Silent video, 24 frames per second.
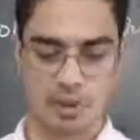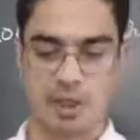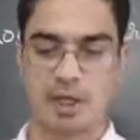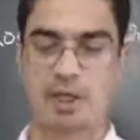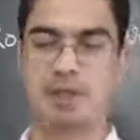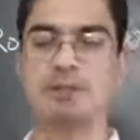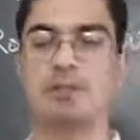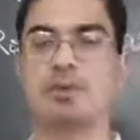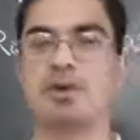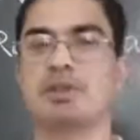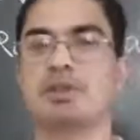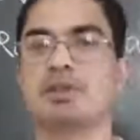
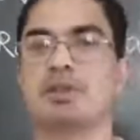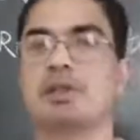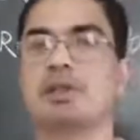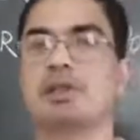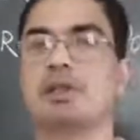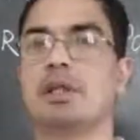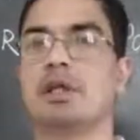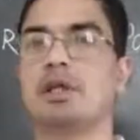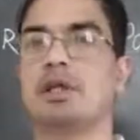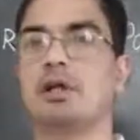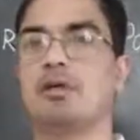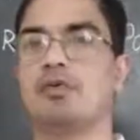At
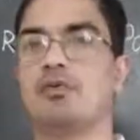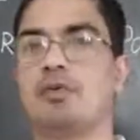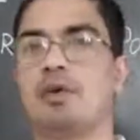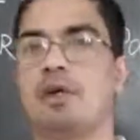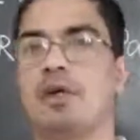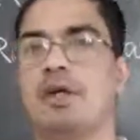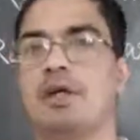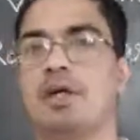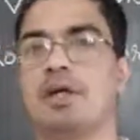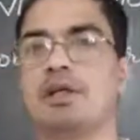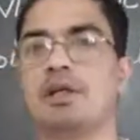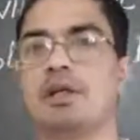present there are
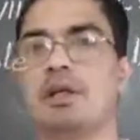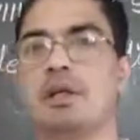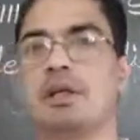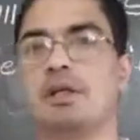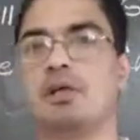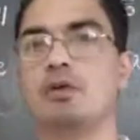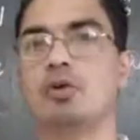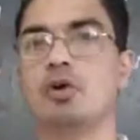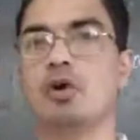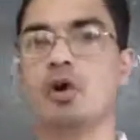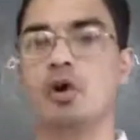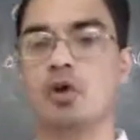
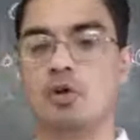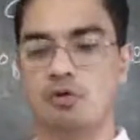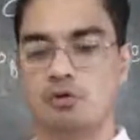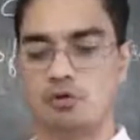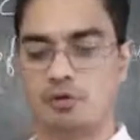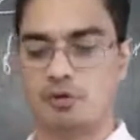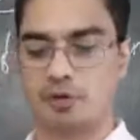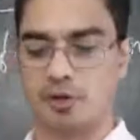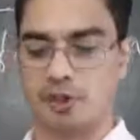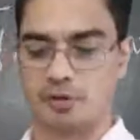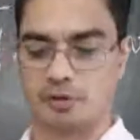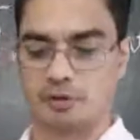
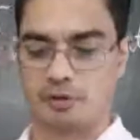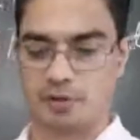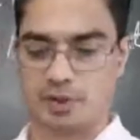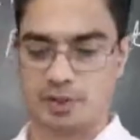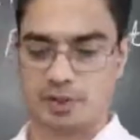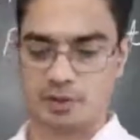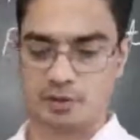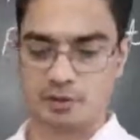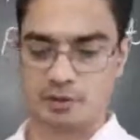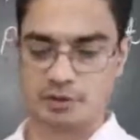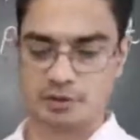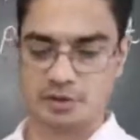
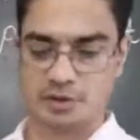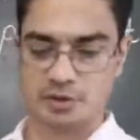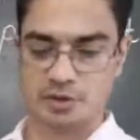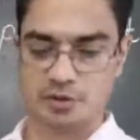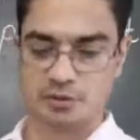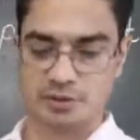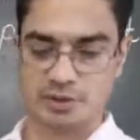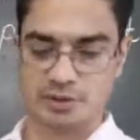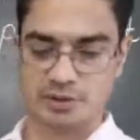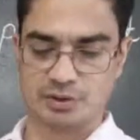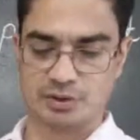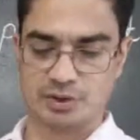545
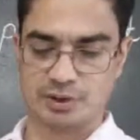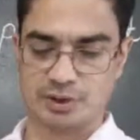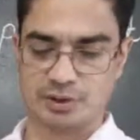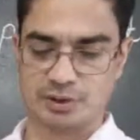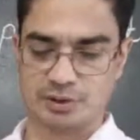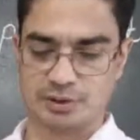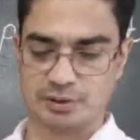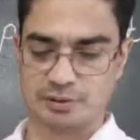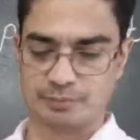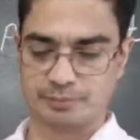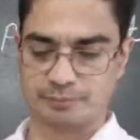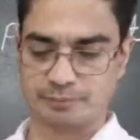
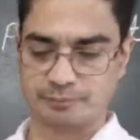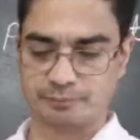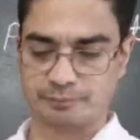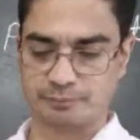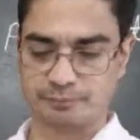constituencies.